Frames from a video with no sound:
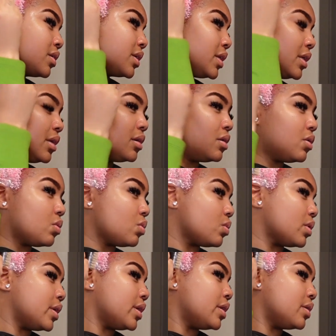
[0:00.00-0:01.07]
getting
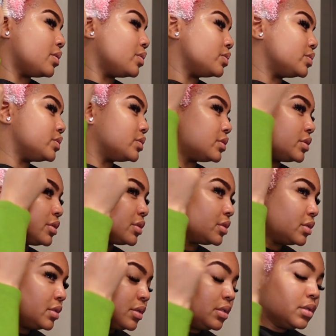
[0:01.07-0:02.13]
around
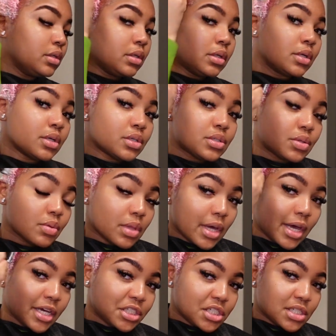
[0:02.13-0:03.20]
to the
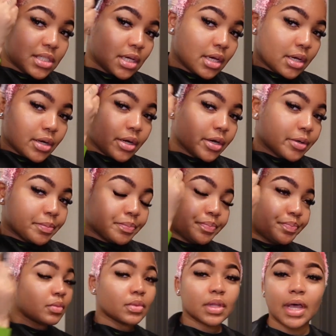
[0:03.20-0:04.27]
edges here.
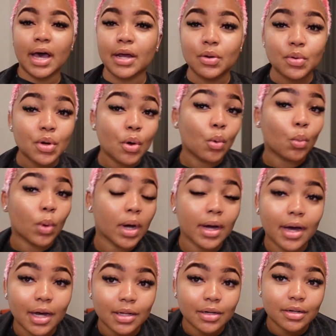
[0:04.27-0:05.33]
I don't know what
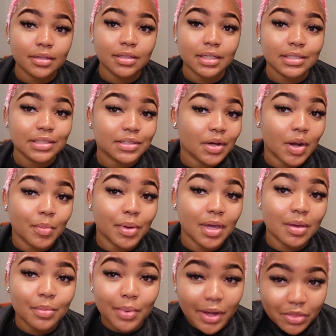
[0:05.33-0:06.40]
color this is gonna
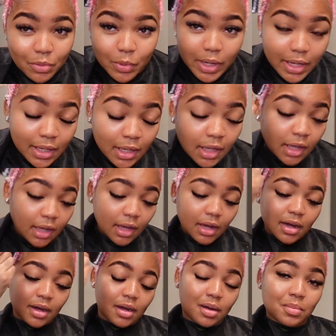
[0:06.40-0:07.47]
be, by the way.
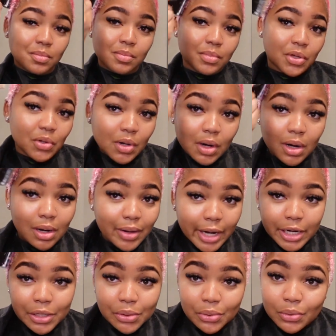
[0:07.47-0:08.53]
You know how
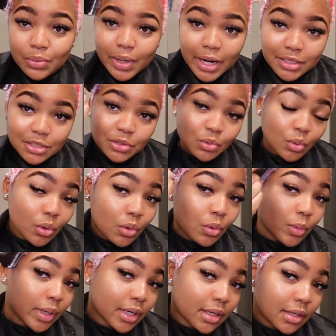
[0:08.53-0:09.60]
I do. I just roll
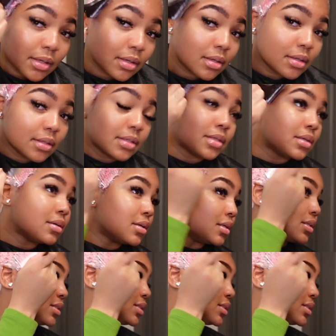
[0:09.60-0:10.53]
with it and